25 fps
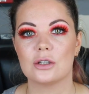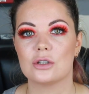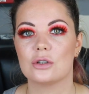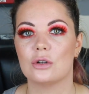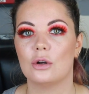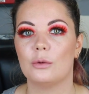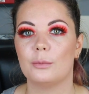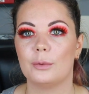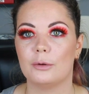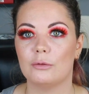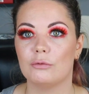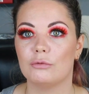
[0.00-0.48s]
it's
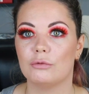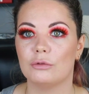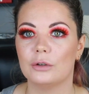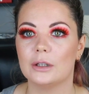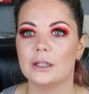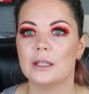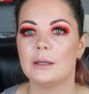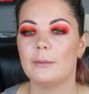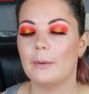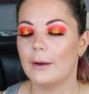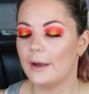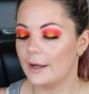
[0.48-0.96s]
not been
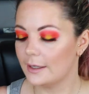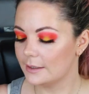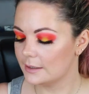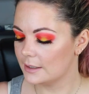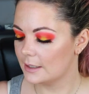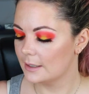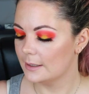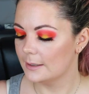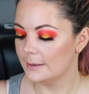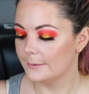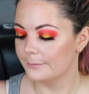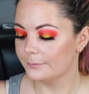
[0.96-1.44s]
really bad
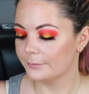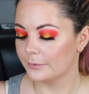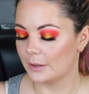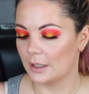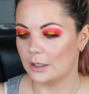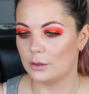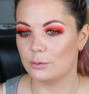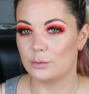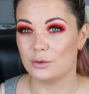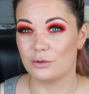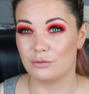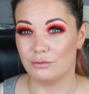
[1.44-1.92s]

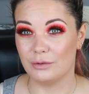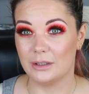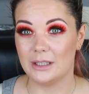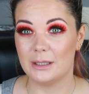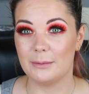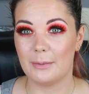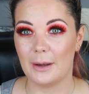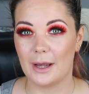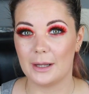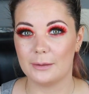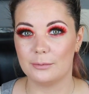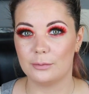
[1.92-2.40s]
and it was
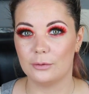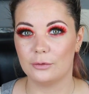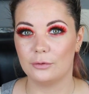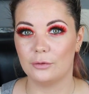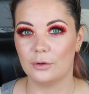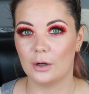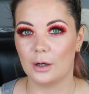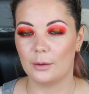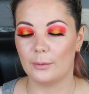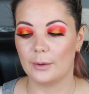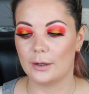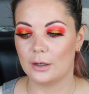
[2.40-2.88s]
really bad
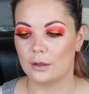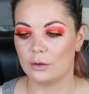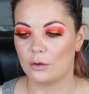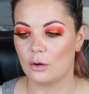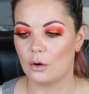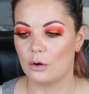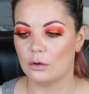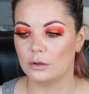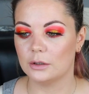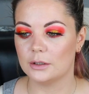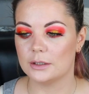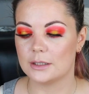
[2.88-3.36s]
before i went on
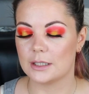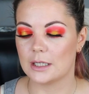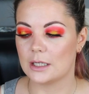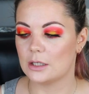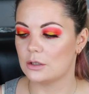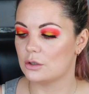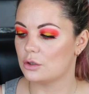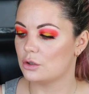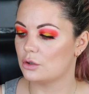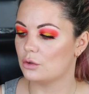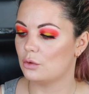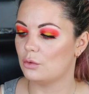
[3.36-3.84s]

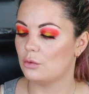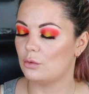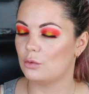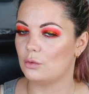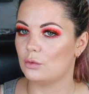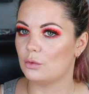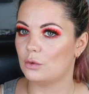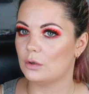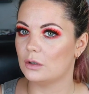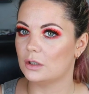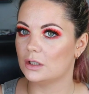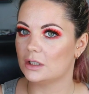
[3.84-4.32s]
holiday
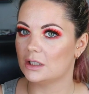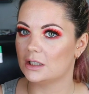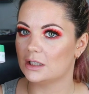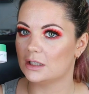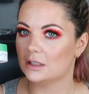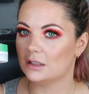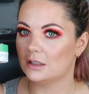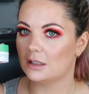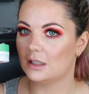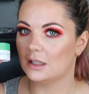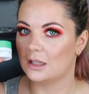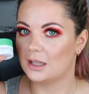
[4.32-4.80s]
so
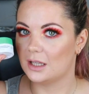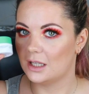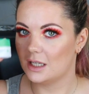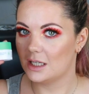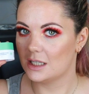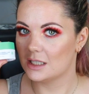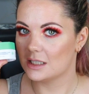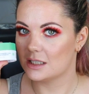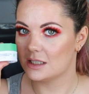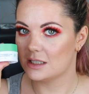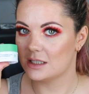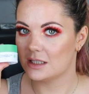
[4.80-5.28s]

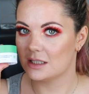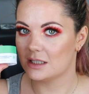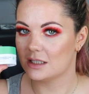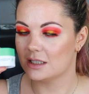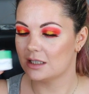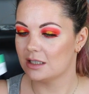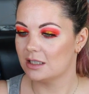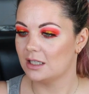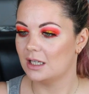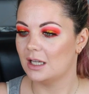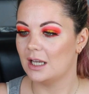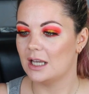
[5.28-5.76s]
this
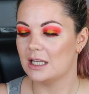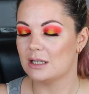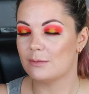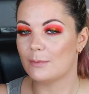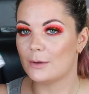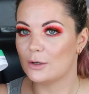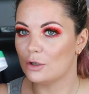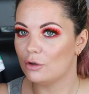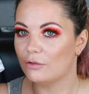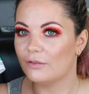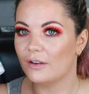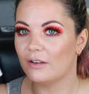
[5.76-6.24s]
is
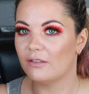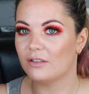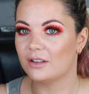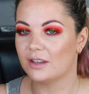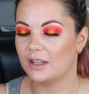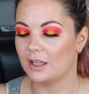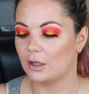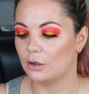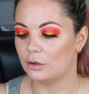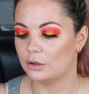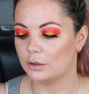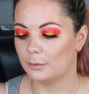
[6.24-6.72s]
my new
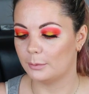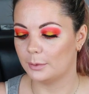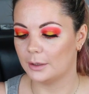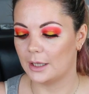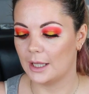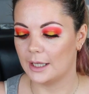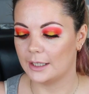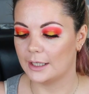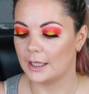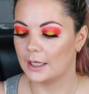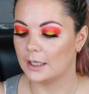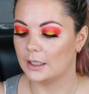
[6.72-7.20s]
favorite thing on the
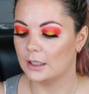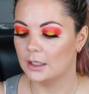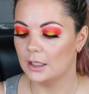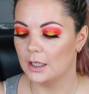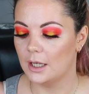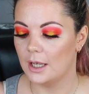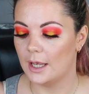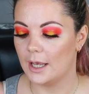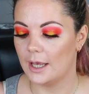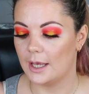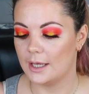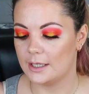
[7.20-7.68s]
planet
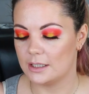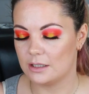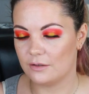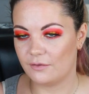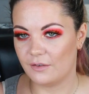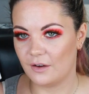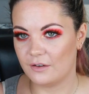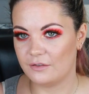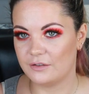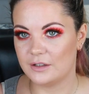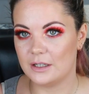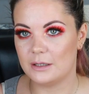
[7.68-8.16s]
it is
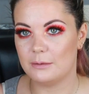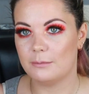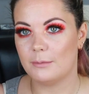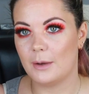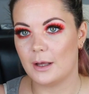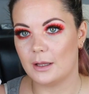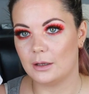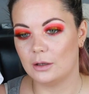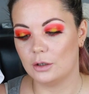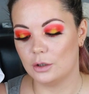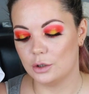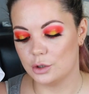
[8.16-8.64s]
15
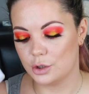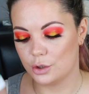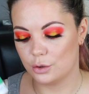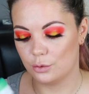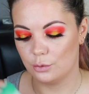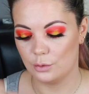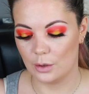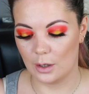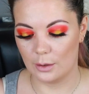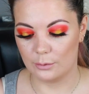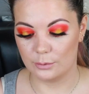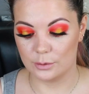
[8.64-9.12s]
mil
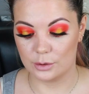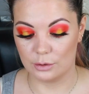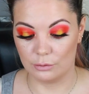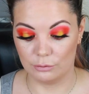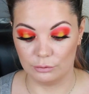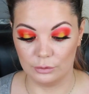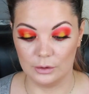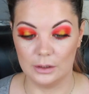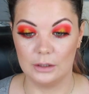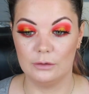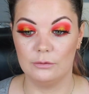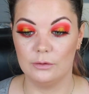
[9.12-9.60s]
so it was a
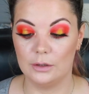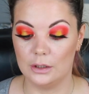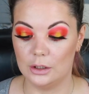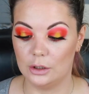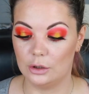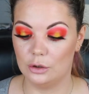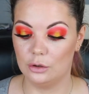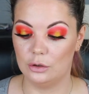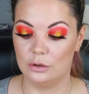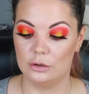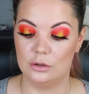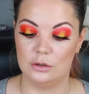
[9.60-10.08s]
really really
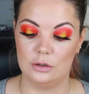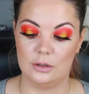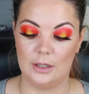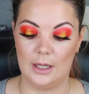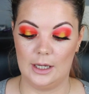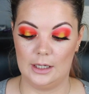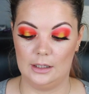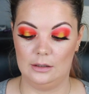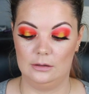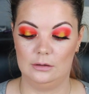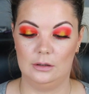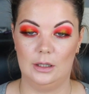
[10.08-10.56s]
good
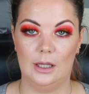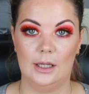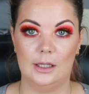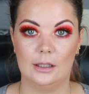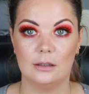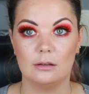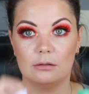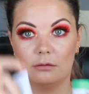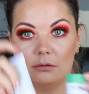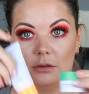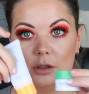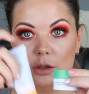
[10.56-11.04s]
thing
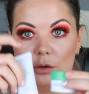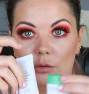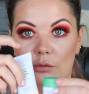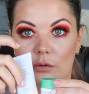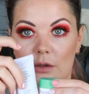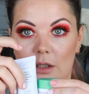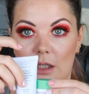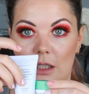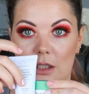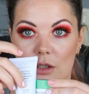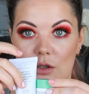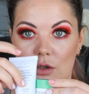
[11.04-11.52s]
like you know
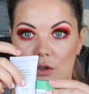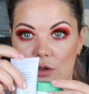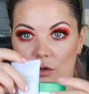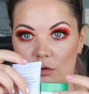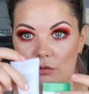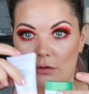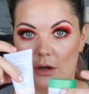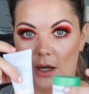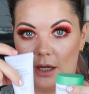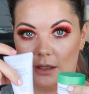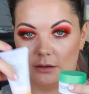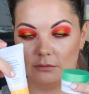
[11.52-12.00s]
these
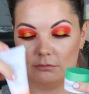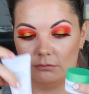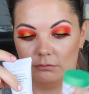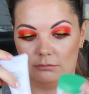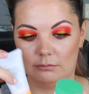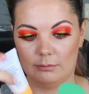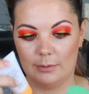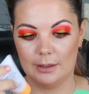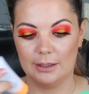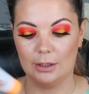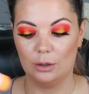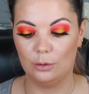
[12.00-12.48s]
two and
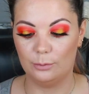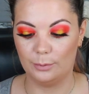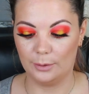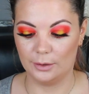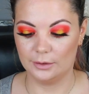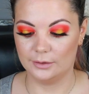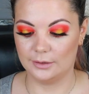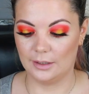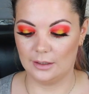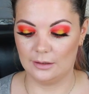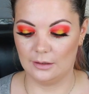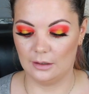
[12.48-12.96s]
my little
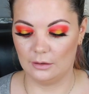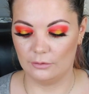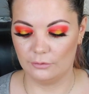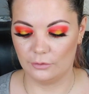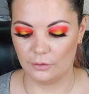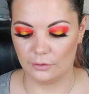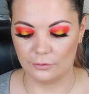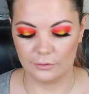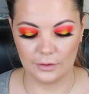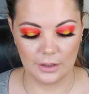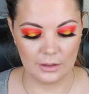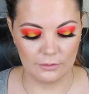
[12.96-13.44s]
birthday thing
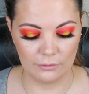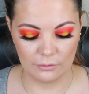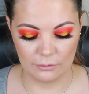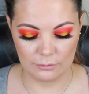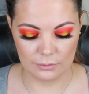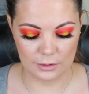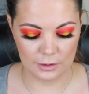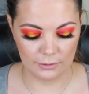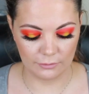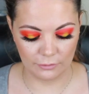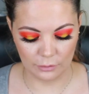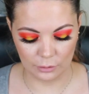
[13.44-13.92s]
for free
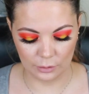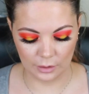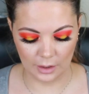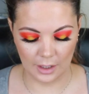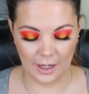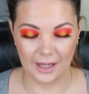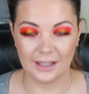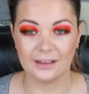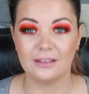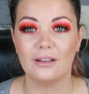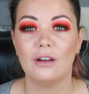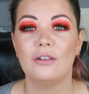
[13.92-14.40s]
from
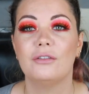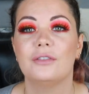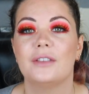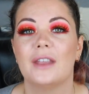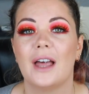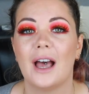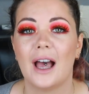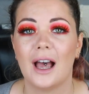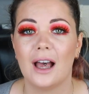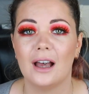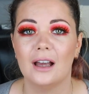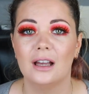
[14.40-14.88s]
sephora i love
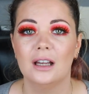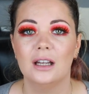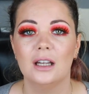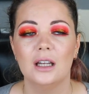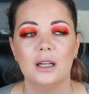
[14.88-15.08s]
that